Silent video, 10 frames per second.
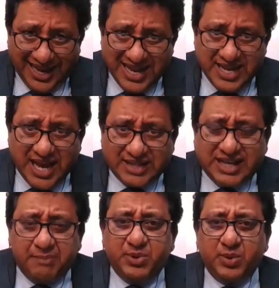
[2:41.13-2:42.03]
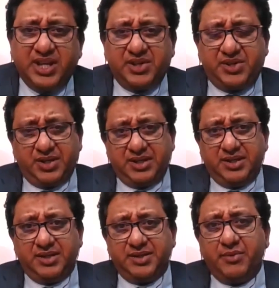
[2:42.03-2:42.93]
in that
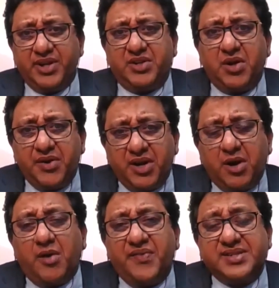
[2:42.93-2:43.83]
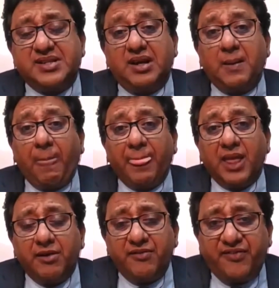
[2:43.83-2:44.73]
tabulation, the returning officer
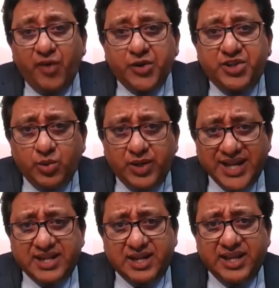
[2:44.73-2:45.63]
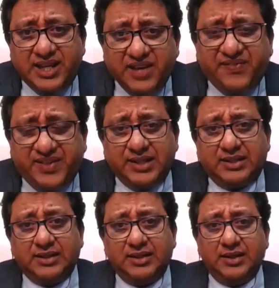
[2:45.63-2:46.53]
fraudulently
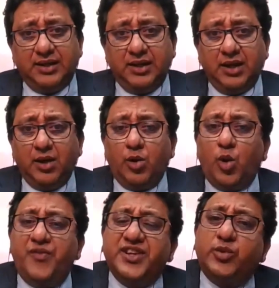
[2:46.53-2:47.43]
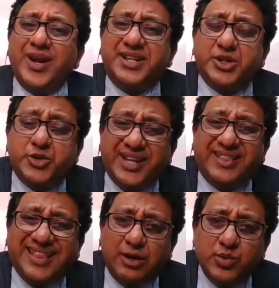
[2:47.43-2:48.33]
gifted over
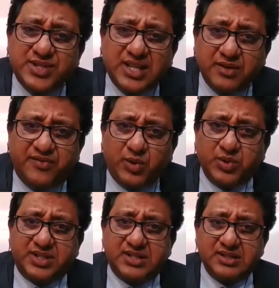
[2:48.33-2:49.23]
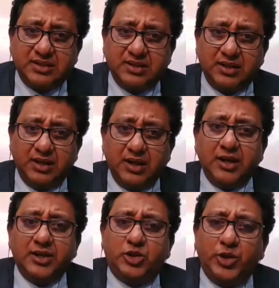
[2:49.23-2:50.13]
23,000 votes
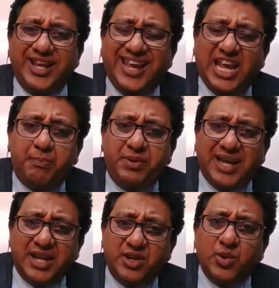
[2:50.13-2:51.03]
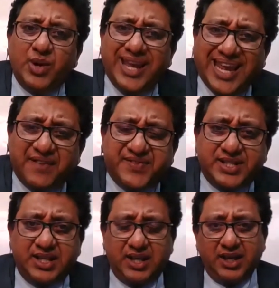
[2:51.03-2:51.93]
to the APNU
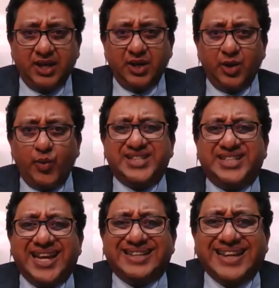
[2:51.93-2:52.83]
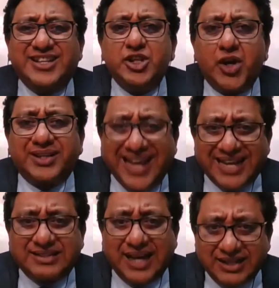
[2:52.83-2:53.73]
AFC, which they did not
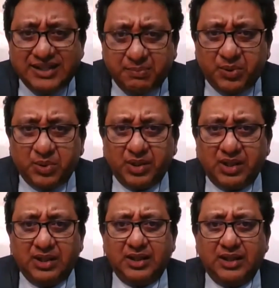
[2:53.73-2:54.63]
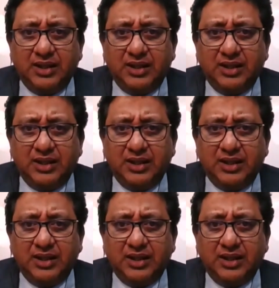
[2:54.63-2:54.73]
get at the poll.